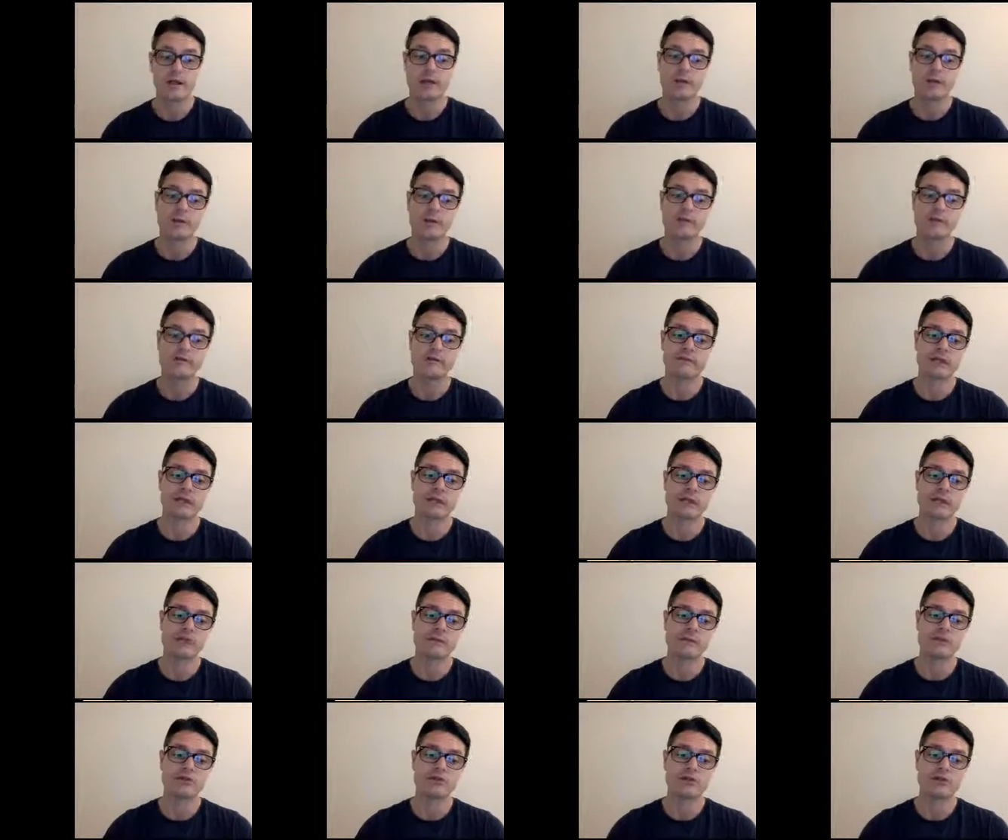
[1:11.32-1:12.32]
We have another
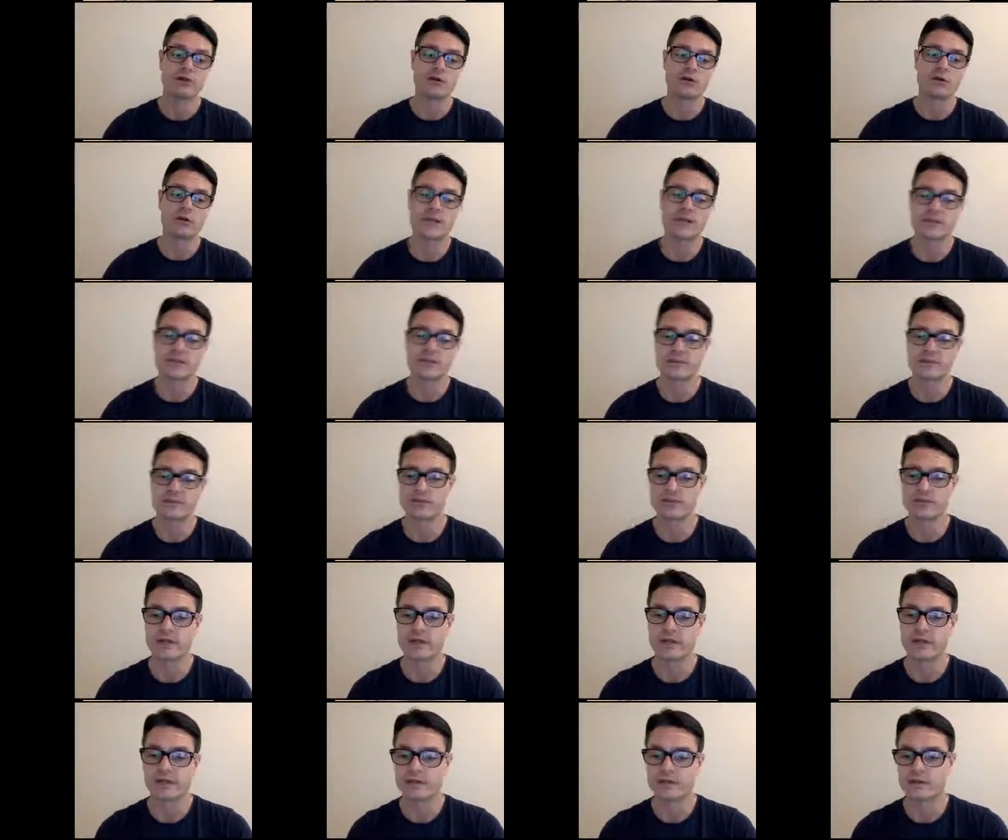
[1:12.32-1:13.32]
image of
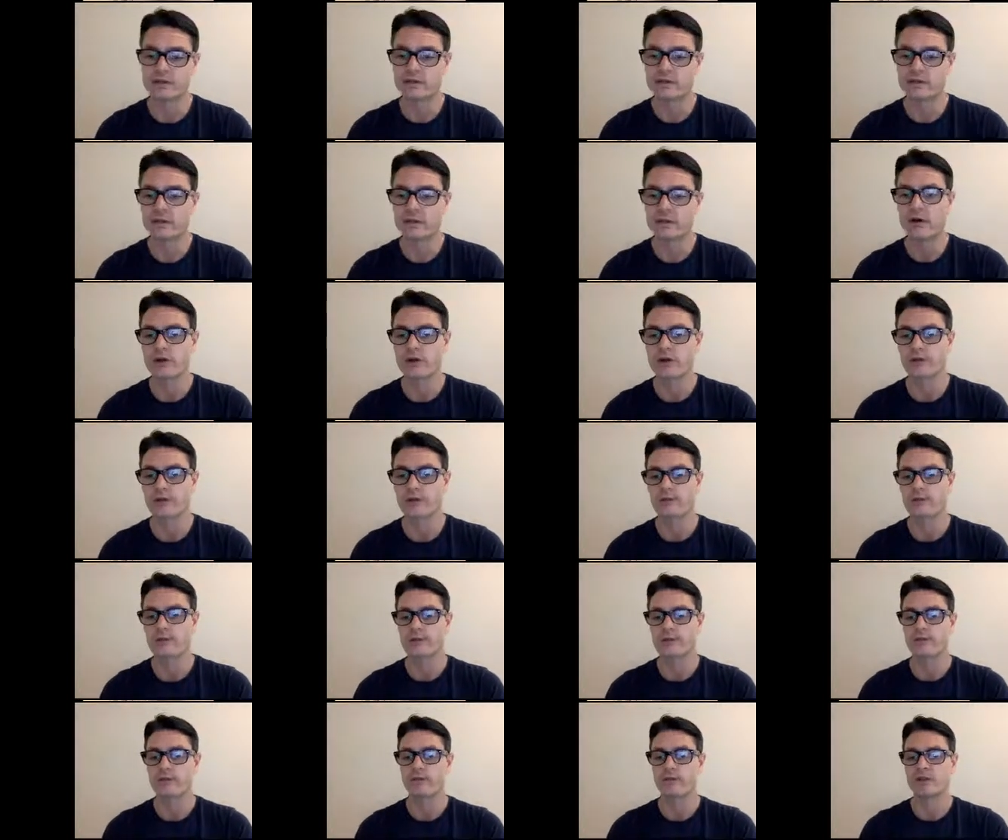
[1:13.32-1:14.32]
Hatshepsut here in this line
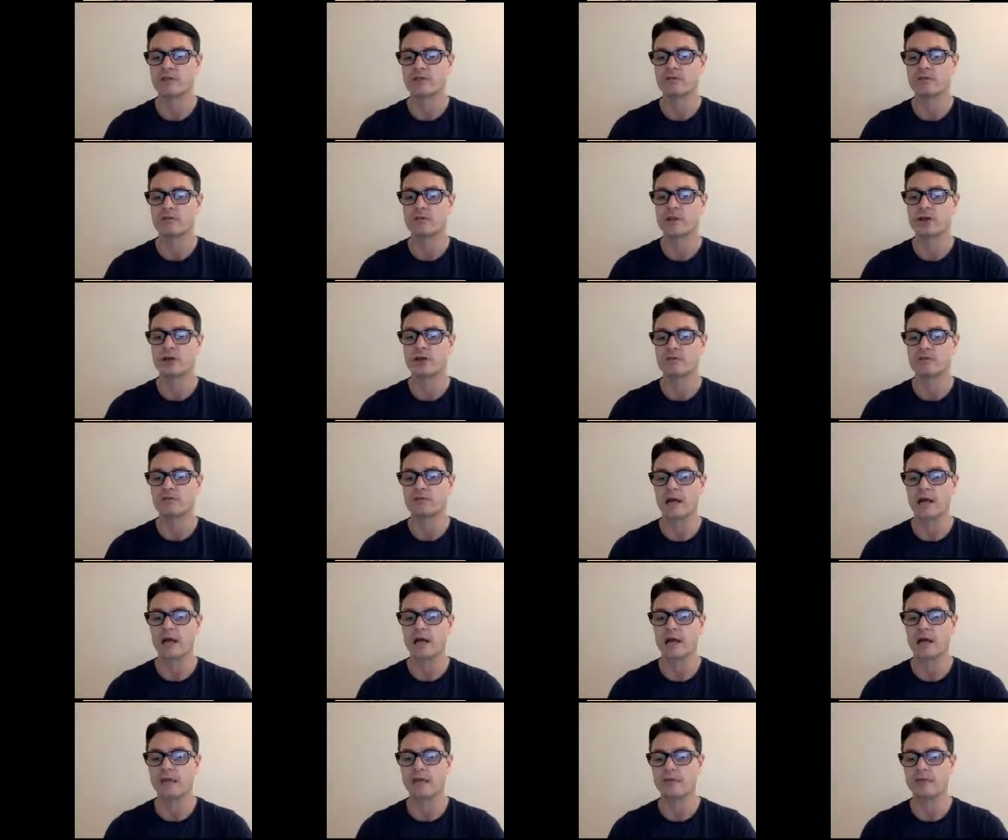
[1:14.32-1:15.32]
drawing as well,
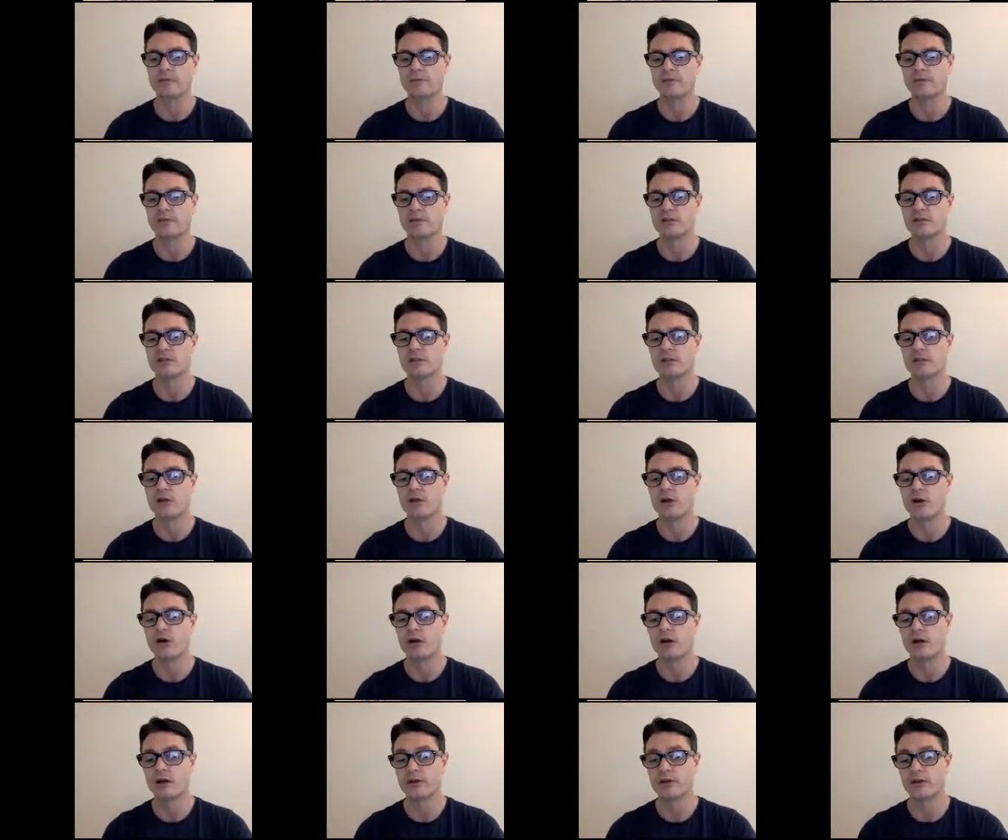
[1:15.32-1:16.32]
depicted
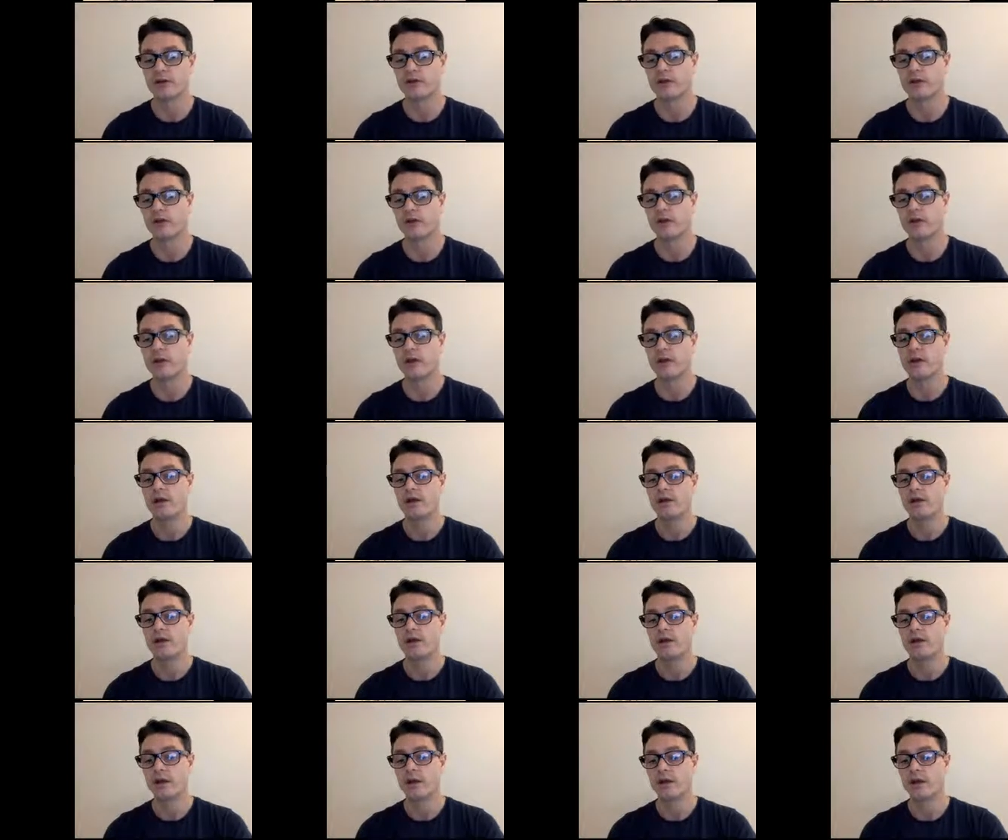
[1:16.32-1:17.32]
behind her
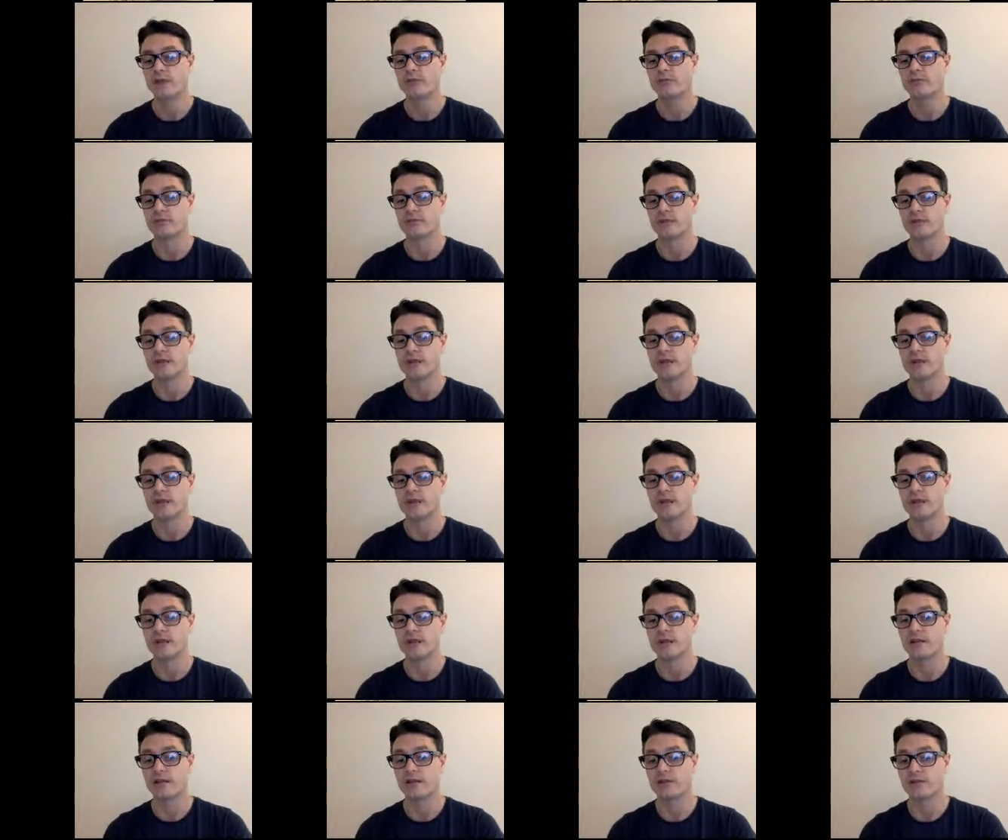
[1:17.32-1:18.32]
husband, the
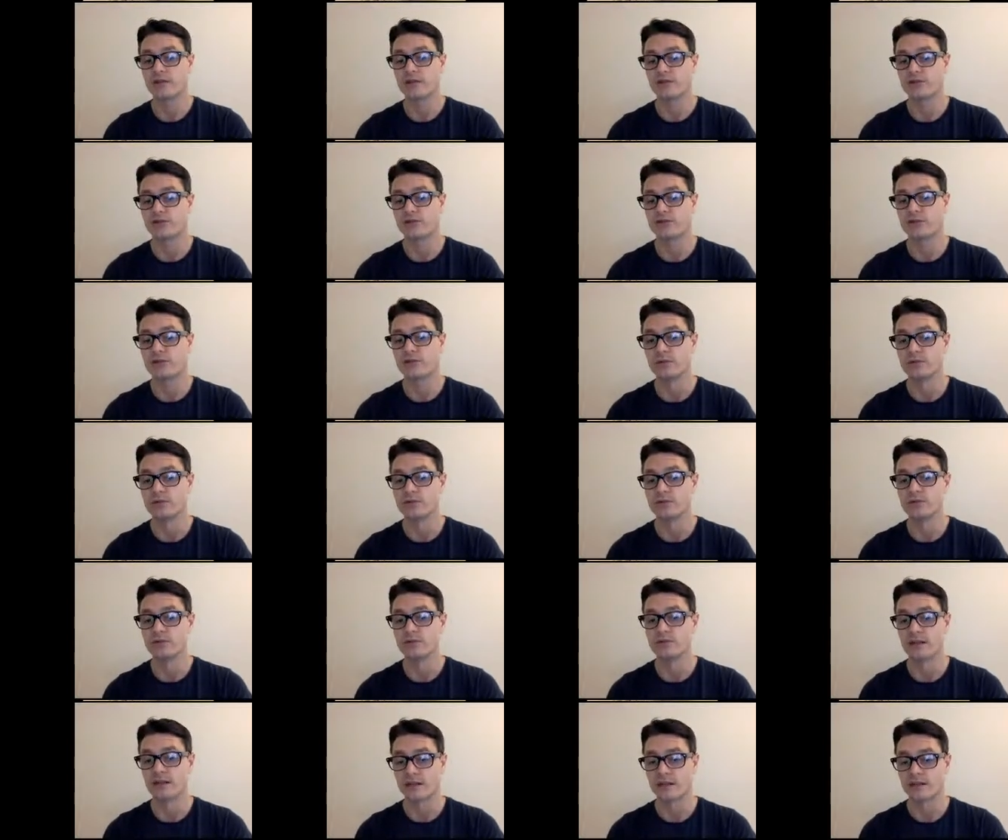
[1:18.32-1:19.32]
king, Thutmose II, which
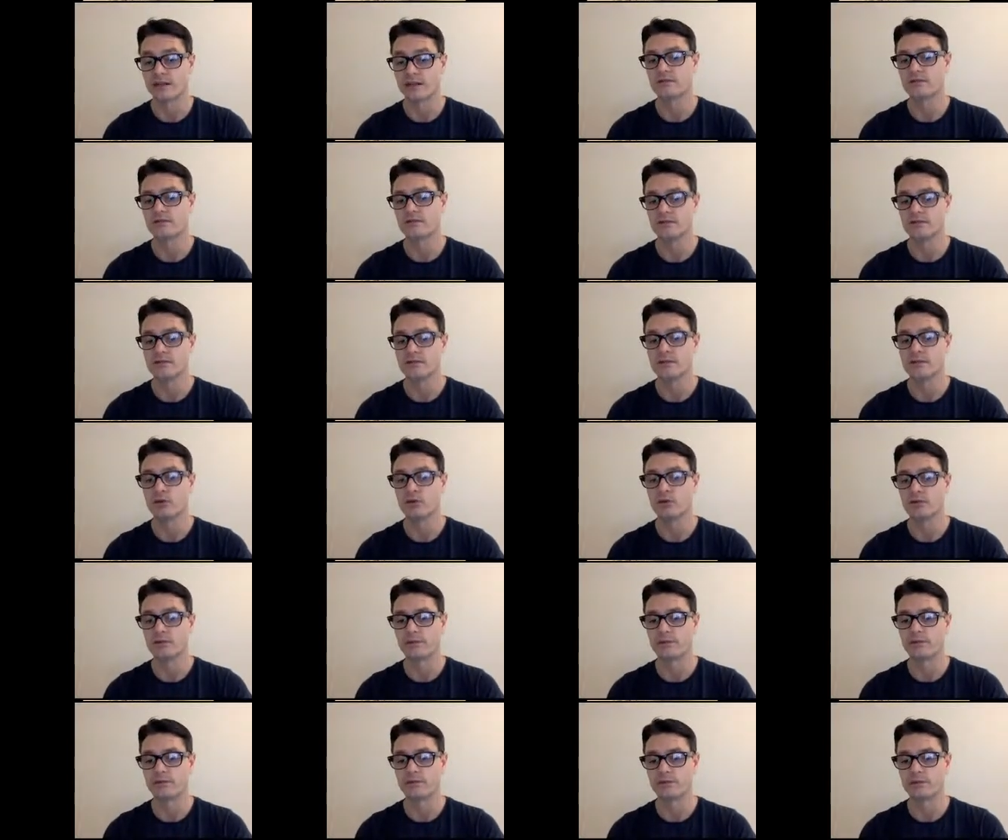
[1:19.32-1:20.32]
is in that
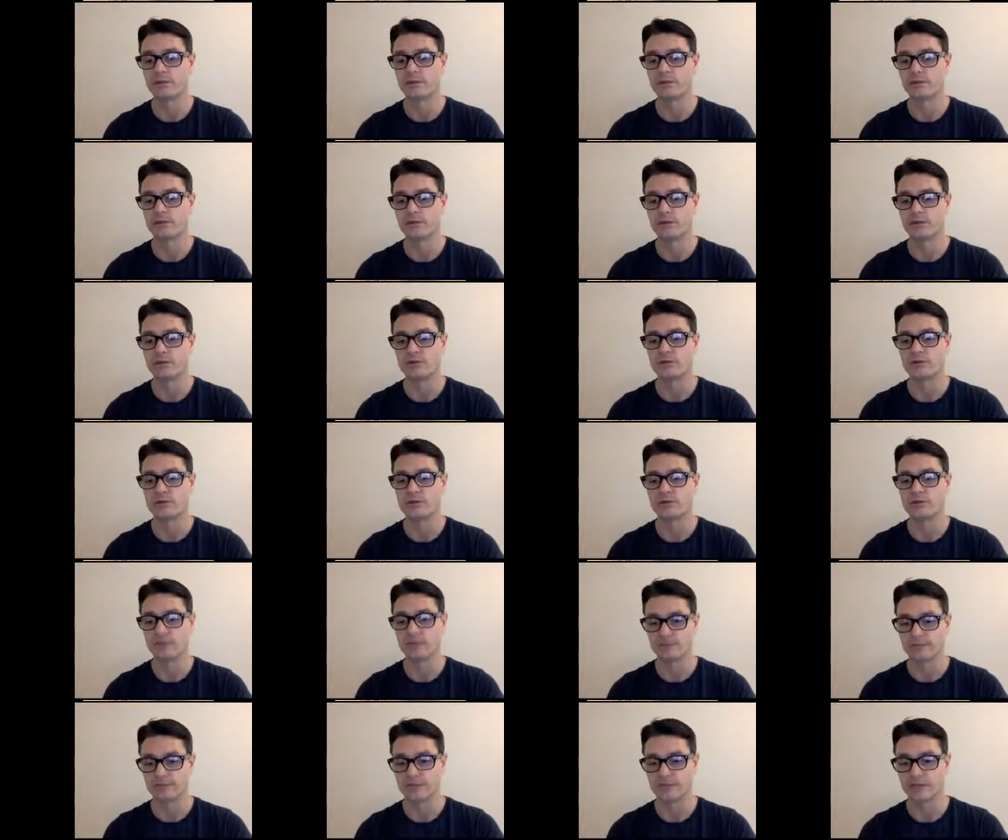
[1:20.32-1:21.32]
subordinate position, which is
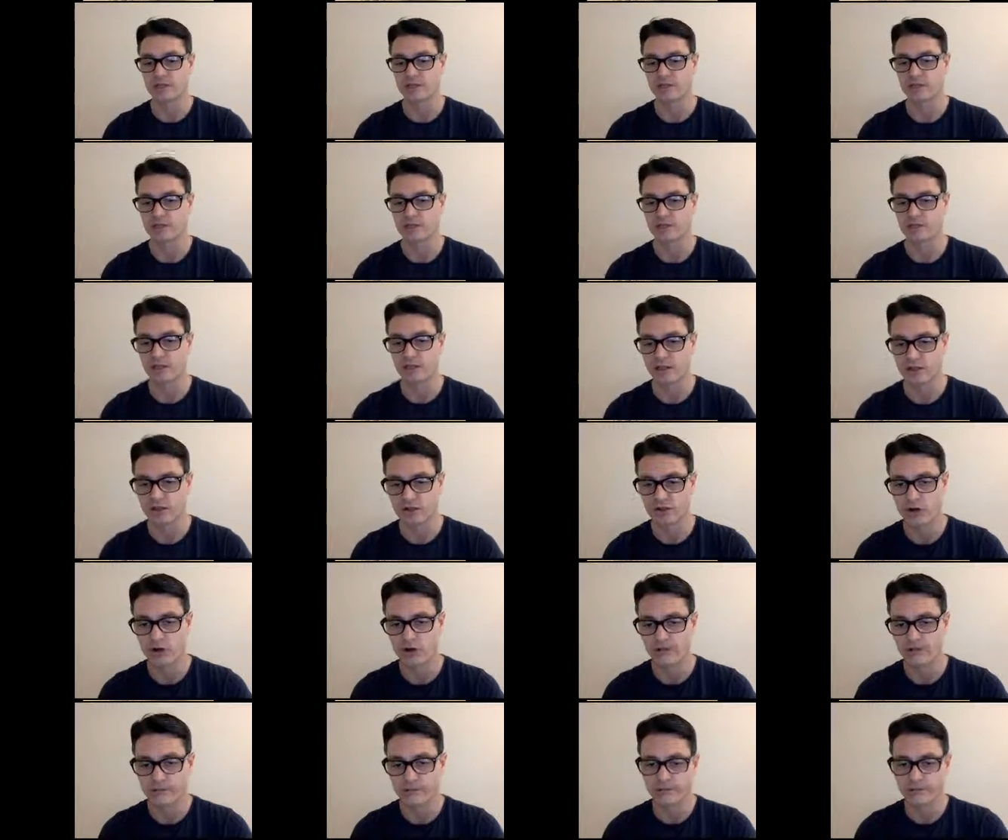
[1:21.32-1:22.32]
the expectation at the
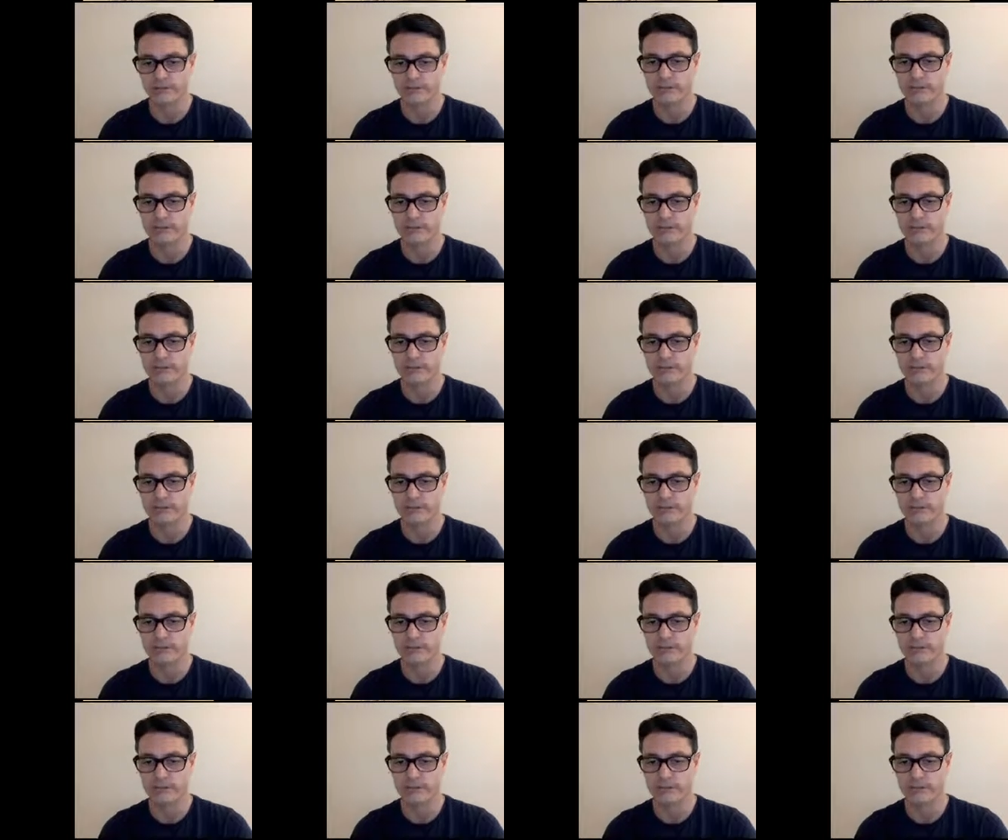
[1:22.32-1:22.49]
time.